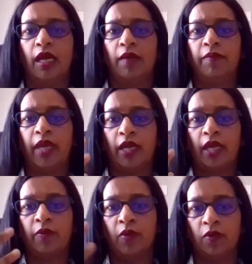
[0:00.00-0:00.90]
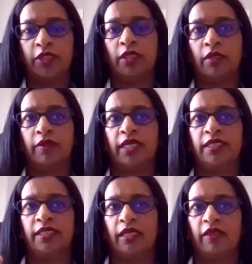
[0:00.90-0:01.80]
And we also know that it's
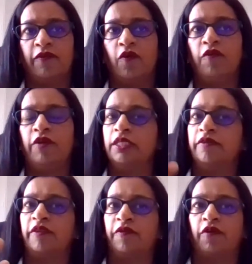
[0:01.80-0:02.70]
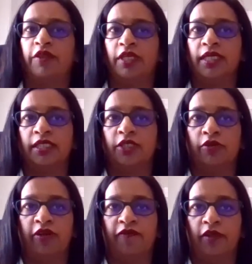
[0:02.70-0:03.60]
at the forefront of the fourth industrial
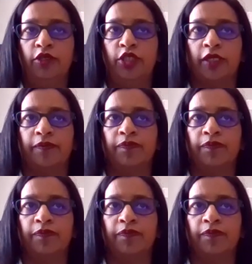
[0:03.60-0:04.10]
revolution.